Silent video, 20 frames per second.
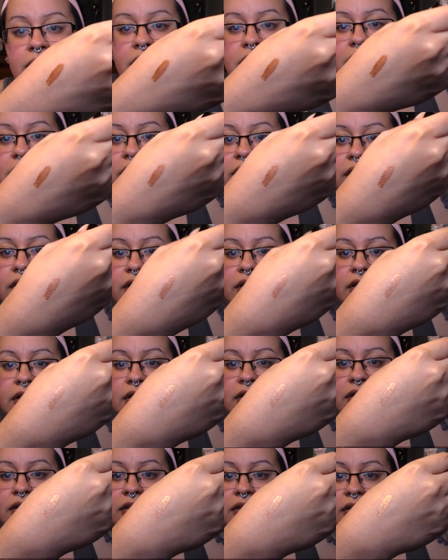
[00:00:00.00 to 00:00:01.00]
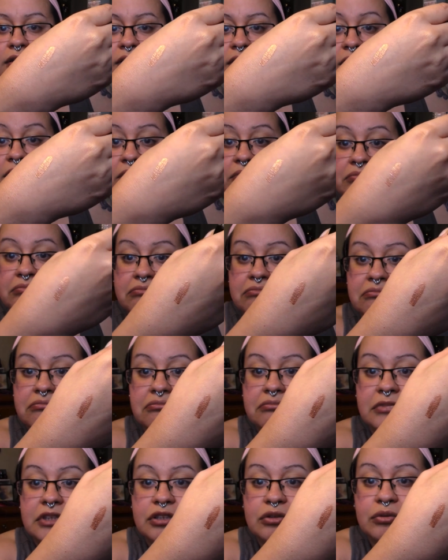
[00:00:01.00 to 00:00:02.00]
there.
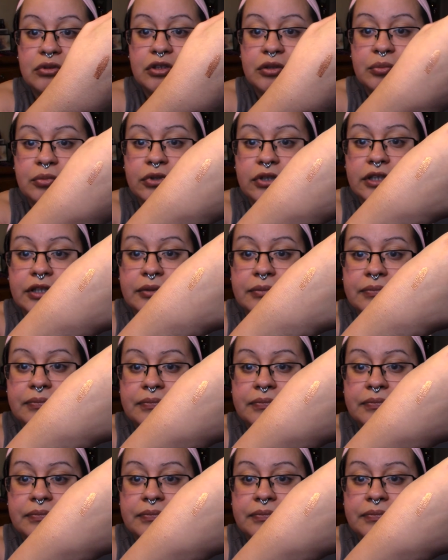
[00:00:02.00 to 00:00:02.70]
That's really pretty.